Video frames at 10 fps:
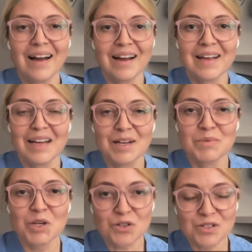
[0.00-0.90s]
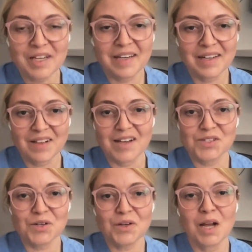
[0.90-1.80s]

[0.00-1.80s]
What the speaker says: Hi, I'm Dr. Diana Glasser.